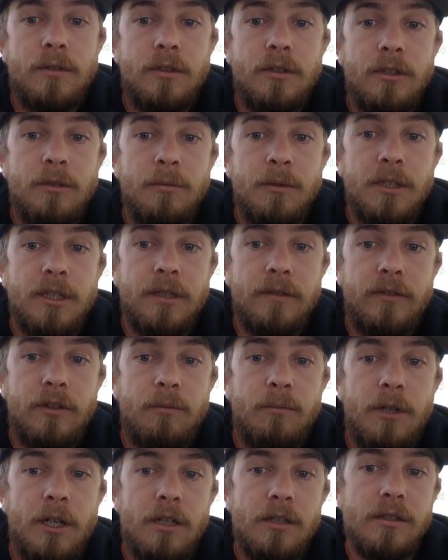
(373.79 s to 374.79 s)
to
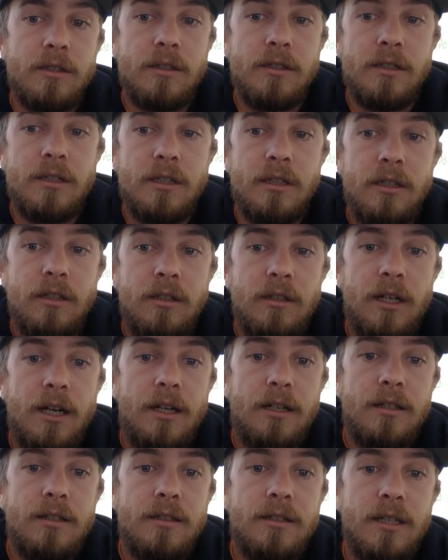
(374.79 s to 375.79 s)
specific persons in the
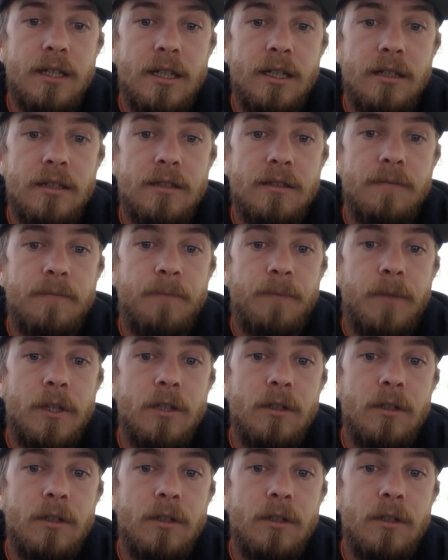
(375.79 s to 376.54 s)
United States